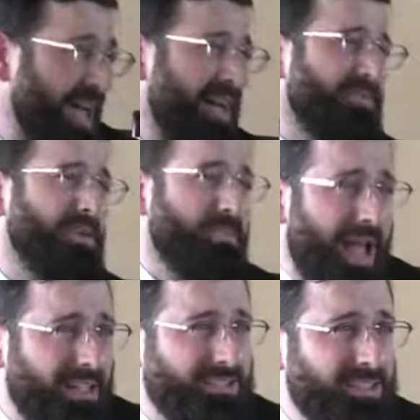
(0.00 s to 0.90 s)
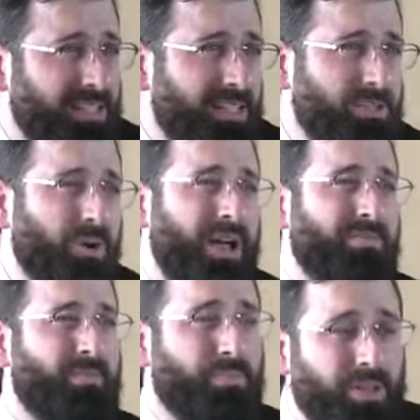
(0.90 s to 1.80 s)
have capacity? Do I have
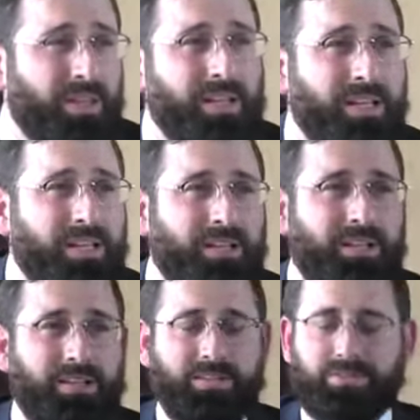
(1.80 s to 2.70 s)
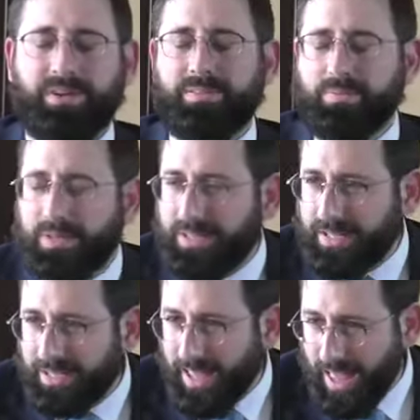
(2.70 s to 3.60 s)
ability? Do I have
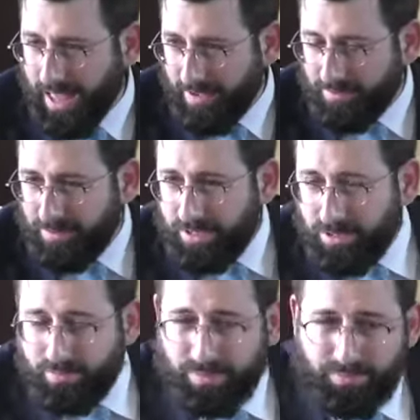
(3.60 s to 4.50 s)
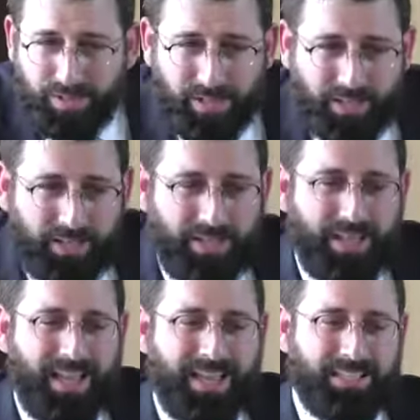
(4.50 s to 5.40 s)
ability? Every human being
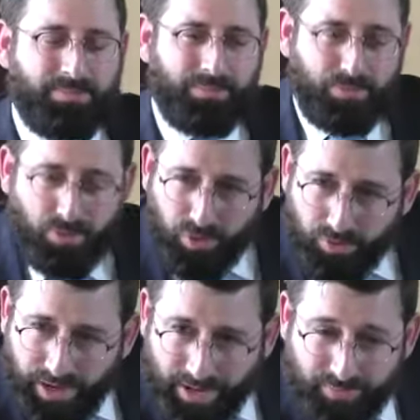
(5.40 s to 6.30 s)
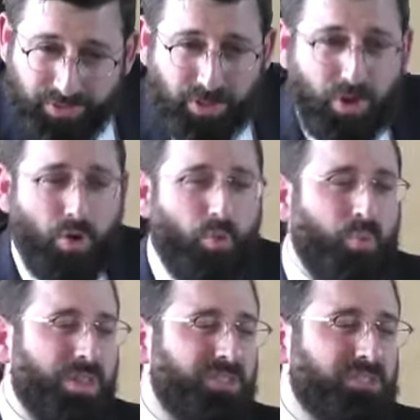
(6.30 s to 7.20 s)
has been programmed
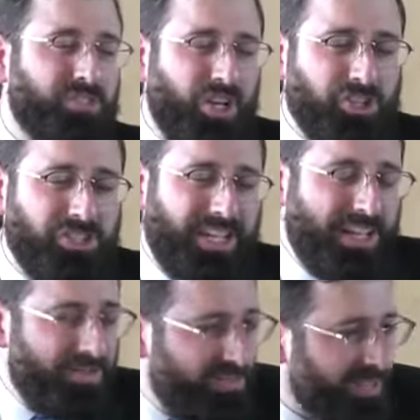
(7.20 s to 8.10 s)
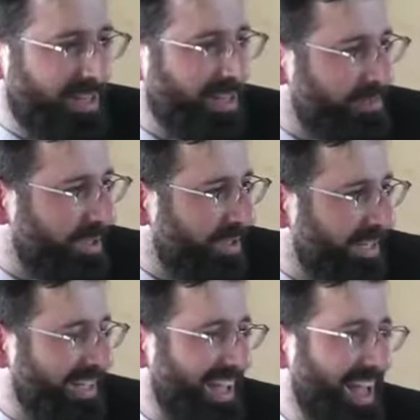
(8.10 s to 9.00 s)
with such infinite
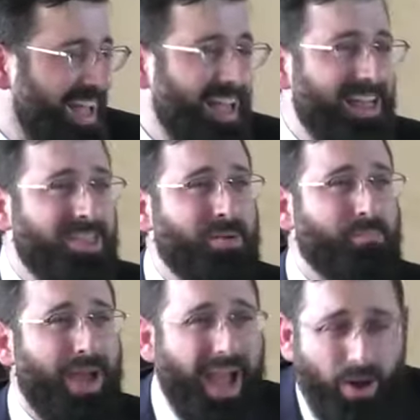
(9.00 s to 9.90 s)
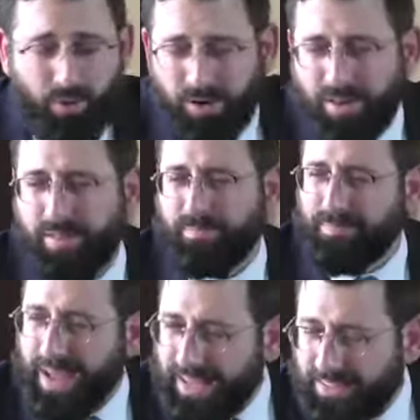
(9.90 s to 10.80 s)
ability, the power, the
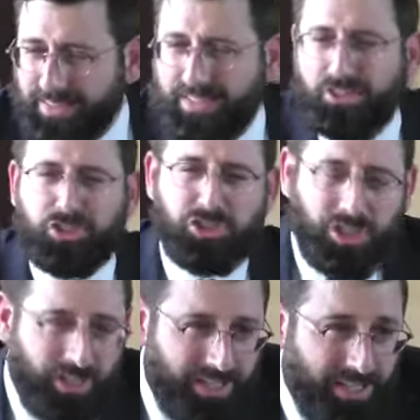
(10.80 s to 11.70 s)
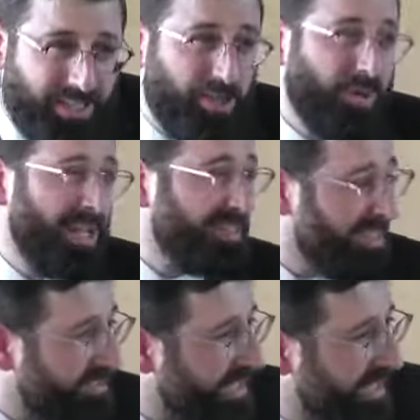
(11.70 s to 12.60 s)
might, the agility, the
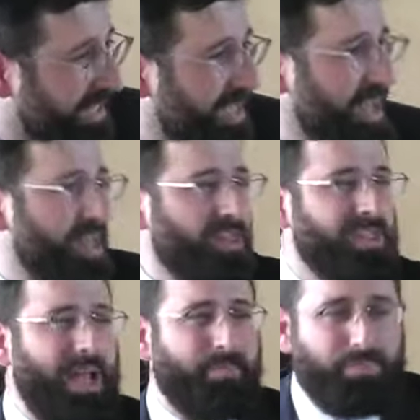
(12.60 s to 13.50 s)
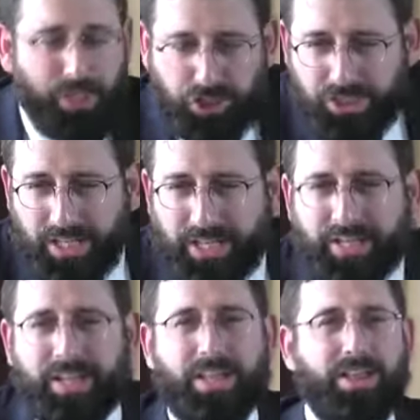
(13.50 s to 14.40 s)
creativity, the
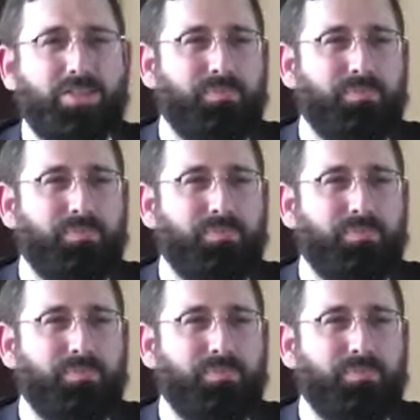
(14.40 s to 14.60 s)
ambition, the